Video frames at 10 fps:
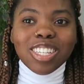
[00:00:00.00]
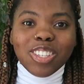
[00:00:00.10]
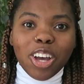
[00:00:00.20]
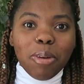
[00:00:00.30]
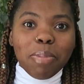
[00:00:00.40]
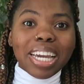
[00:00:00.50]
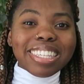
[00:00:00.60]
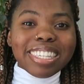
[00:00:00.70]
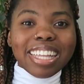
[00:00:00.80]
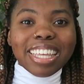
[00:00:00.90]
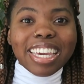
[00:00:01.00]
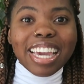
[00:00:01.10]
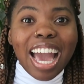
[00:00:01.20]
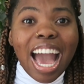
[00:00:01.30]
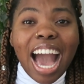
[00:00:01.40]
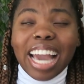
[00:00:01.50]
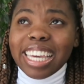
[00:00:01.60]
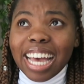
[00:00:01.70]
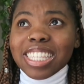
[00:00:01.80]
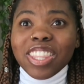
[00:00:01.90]
So basically, I
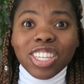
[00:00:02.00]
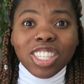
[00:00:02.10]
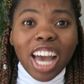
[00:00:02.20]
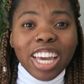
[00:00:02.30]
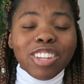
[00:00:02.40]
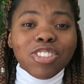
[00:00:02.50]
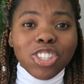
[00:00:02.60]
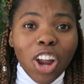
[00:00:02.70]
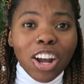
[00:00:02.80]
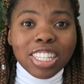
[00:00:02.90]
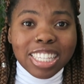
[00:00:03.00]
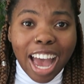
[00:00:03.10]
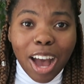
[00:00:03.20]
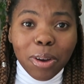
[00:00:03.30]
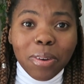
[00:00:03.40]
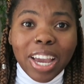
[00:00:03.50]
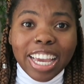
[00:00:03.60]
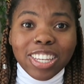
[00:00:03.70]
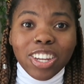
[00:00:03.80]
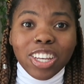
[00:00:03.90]
guess this kind of starts out
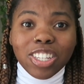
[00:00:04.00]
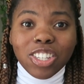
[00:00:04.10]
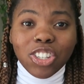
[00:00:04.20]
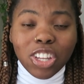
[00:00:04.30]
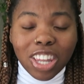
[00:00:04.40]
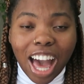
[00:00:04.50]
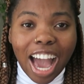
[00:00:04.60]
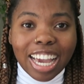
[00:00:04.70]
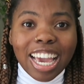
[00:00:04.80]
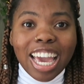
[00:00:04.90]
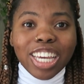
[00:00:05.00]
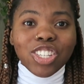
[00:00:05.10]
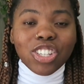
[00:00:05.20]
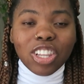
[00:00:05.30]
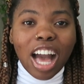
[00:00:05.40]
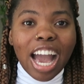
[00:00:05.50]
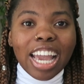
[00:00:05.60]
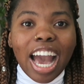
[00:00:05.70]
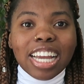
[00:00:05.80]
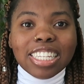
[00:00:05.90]
in July. In
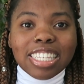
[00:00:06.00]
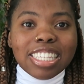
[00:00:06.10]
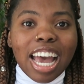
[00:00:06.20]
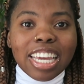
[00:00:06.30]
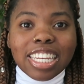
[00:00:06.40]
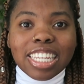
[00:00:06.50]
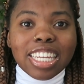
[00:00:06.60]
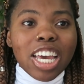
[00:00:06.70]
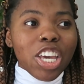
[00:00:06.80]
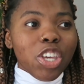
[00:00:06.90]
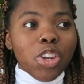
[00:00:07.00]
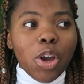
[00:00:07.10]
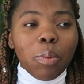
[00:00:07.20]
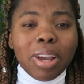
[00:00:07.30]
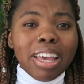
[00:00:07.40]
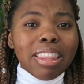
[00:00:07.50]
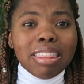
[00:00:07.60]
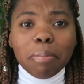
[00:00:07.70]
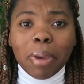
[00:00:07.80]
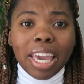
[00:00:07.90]
July, I decided, you know, we're
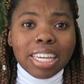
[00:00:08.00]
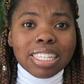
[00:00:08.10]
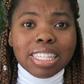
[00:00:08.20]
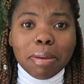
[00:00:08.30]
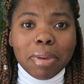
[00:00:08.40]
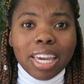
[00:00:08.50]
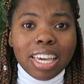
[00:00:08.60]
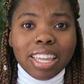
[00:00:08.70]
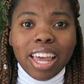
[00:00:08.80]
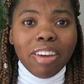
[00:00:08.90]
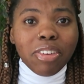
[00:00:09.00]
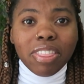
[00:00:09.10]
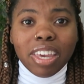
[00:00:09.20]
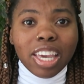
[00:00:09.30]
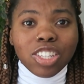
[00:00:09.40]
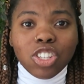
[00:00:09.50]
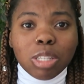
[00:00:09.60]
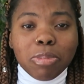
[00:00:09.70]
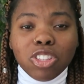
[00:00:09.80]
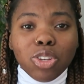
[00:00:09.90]
in the pandemic and everything has
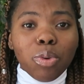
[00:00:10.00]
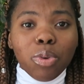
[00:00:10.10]
just been so